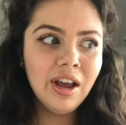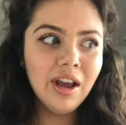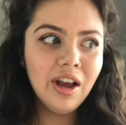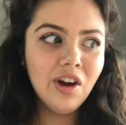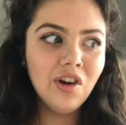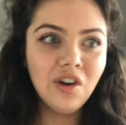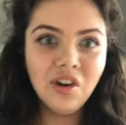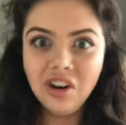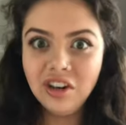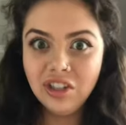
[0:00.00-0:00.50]

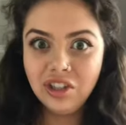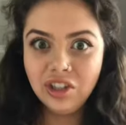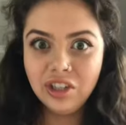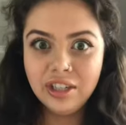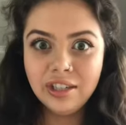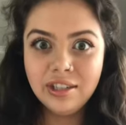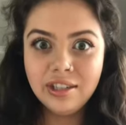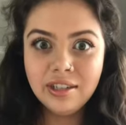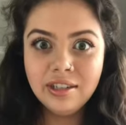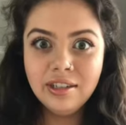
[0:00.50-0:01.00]

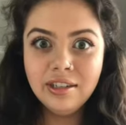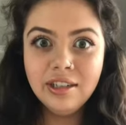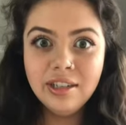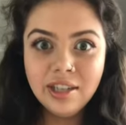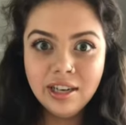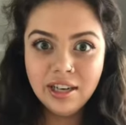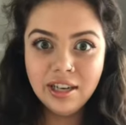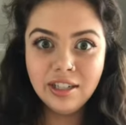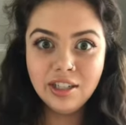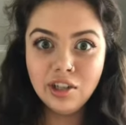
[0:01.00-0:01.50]
urgent
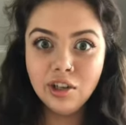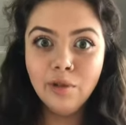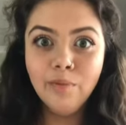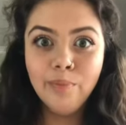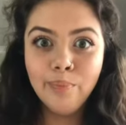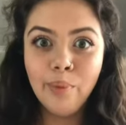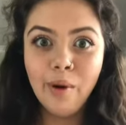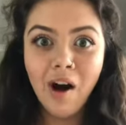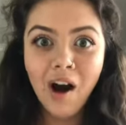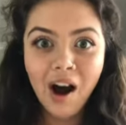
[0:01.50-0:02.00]
to
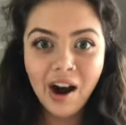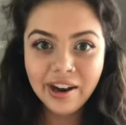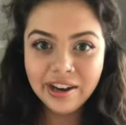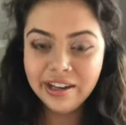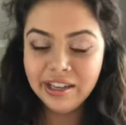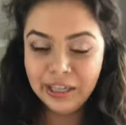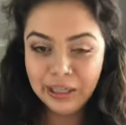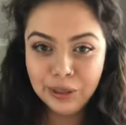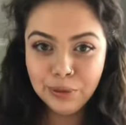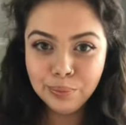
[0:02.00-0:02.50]
buy a
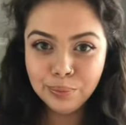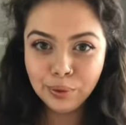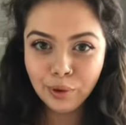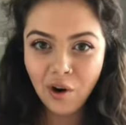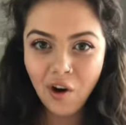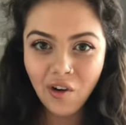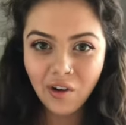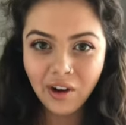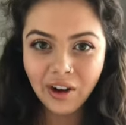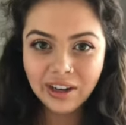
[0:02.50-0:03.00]
new
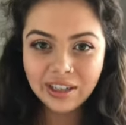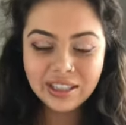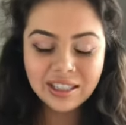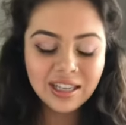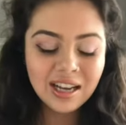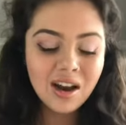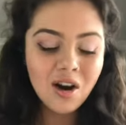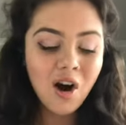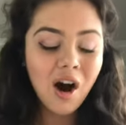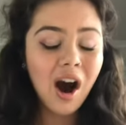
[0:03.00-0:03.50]
product.
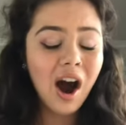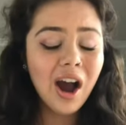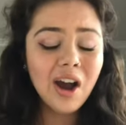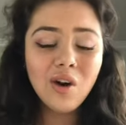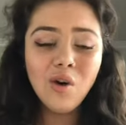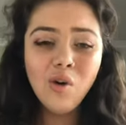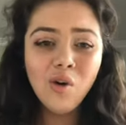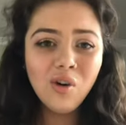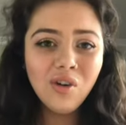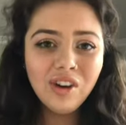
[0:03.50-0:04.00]
I
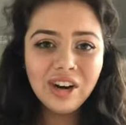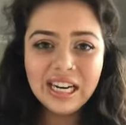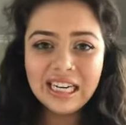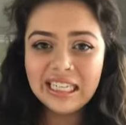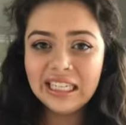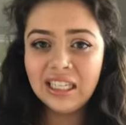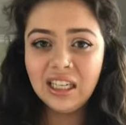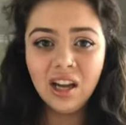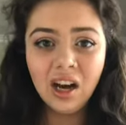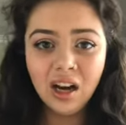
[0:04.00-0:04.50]

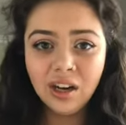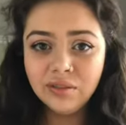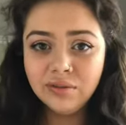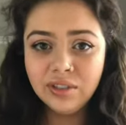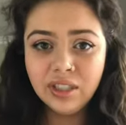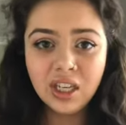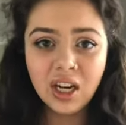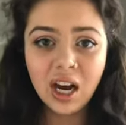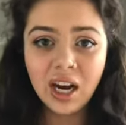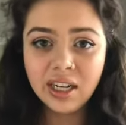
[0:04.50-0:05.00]
already love
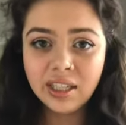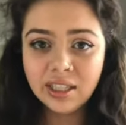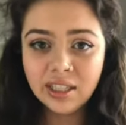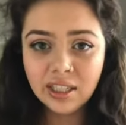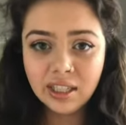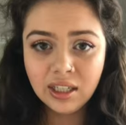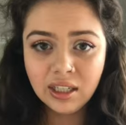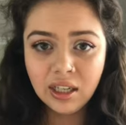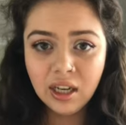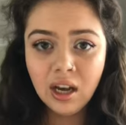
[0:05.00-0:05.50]

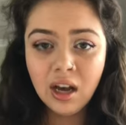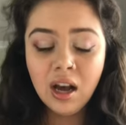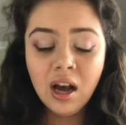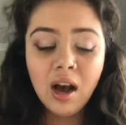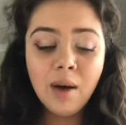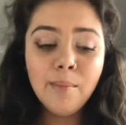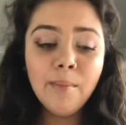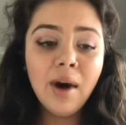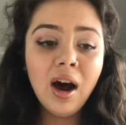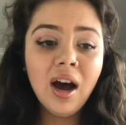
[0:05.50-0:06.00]
Dyson.
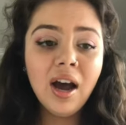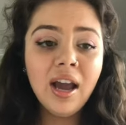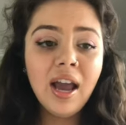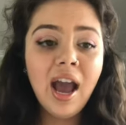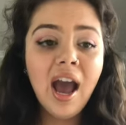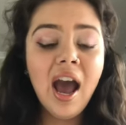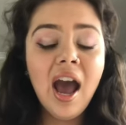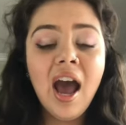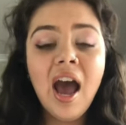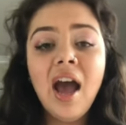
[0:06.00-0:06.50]
My
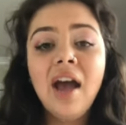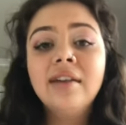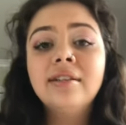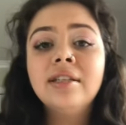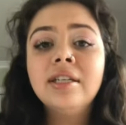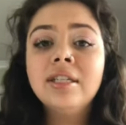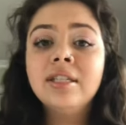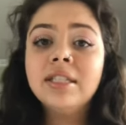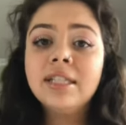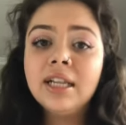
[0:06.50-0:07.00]
air
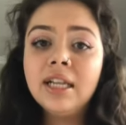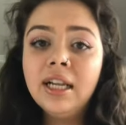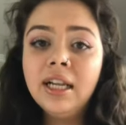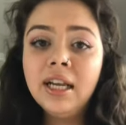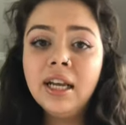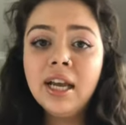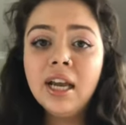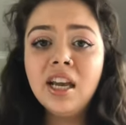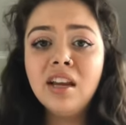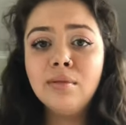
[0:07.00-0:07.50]
is
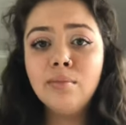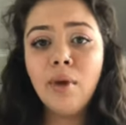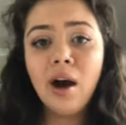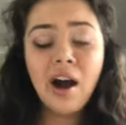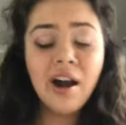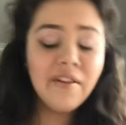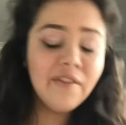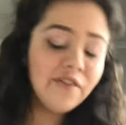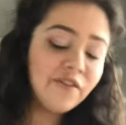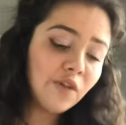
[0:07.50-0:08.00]
clean,
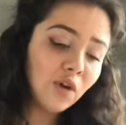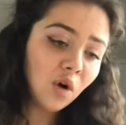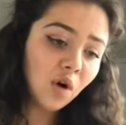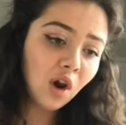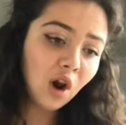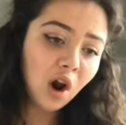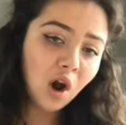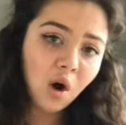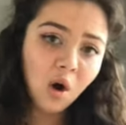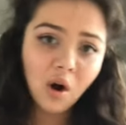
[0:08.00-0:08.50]
my
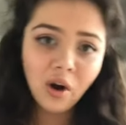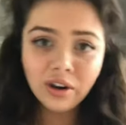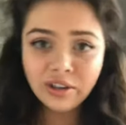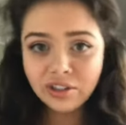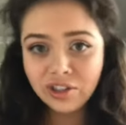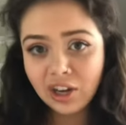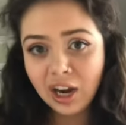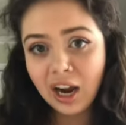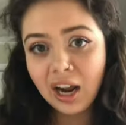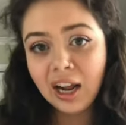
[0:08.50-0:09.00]

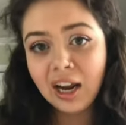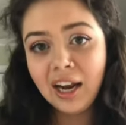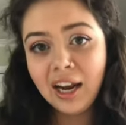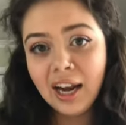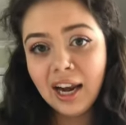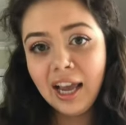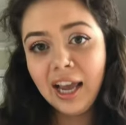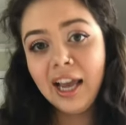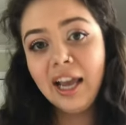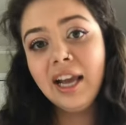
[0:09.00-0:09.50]
floors are
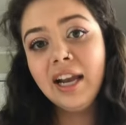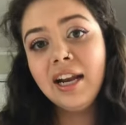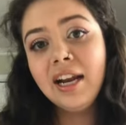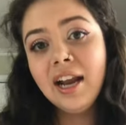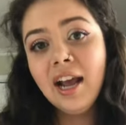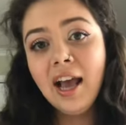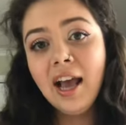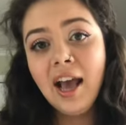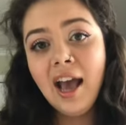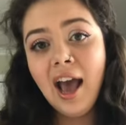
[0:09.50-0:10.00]

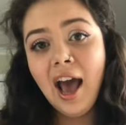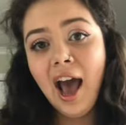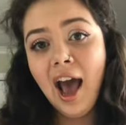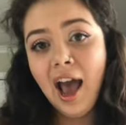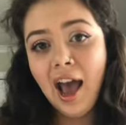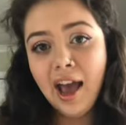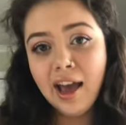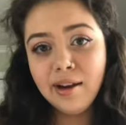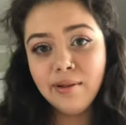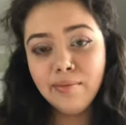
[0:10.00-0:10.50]
clean,
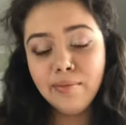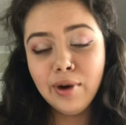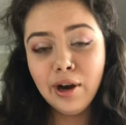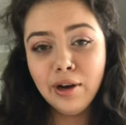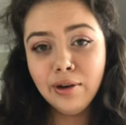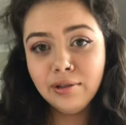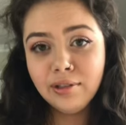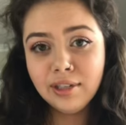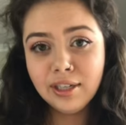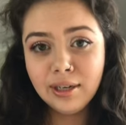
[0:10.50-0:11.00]
and
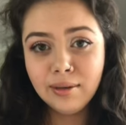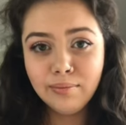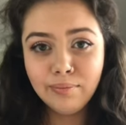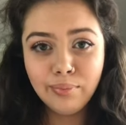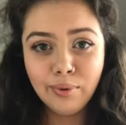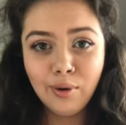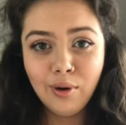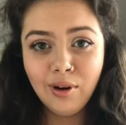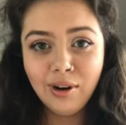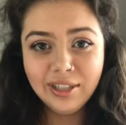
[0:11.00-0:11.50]
most
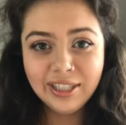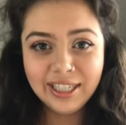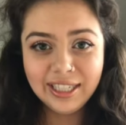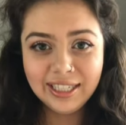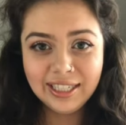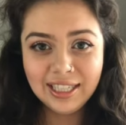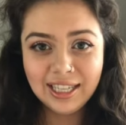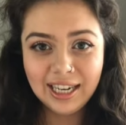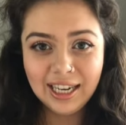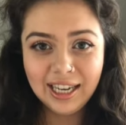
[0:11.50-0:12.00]

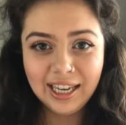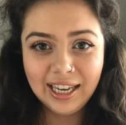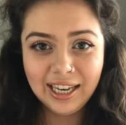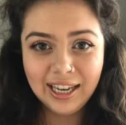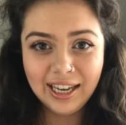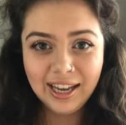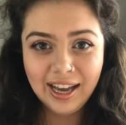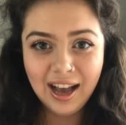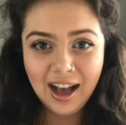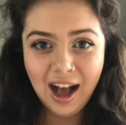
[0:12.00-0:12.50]

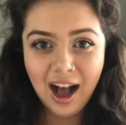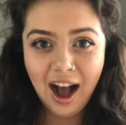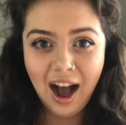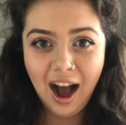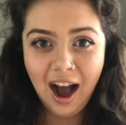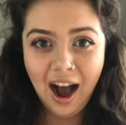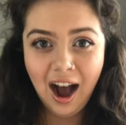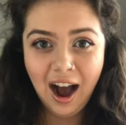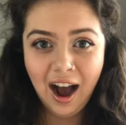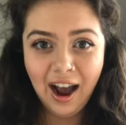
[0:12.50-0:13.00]
importantly,
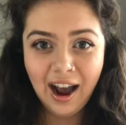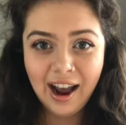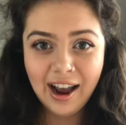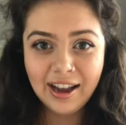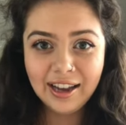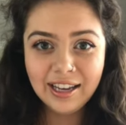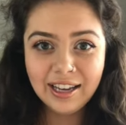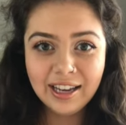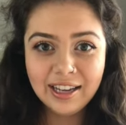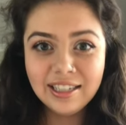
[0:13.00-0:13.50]

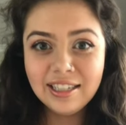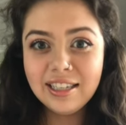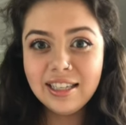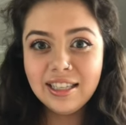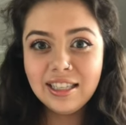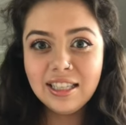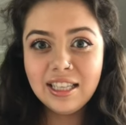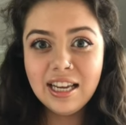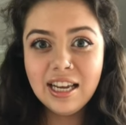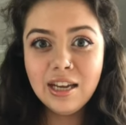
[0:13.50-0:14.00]
I can
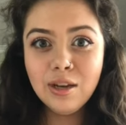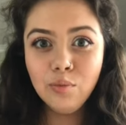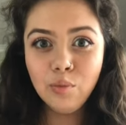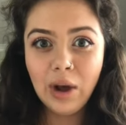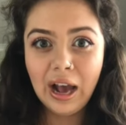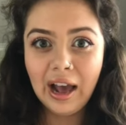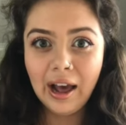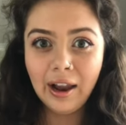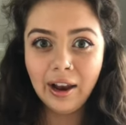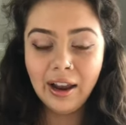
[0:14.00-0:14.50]
see
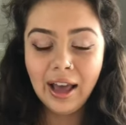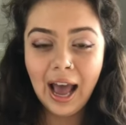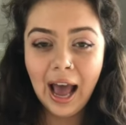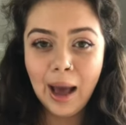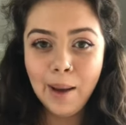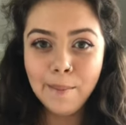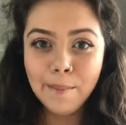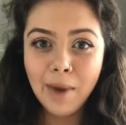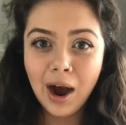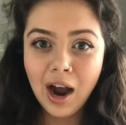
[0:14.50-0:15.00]
well
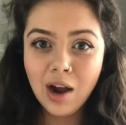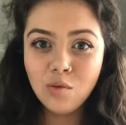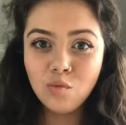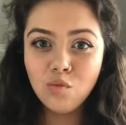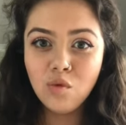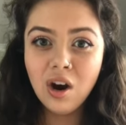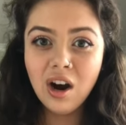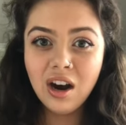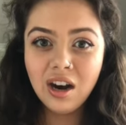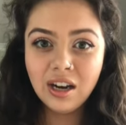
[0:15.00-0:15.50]
at my
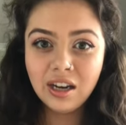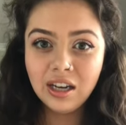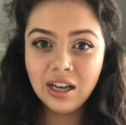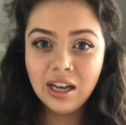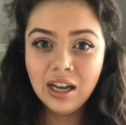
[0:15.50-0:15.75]
work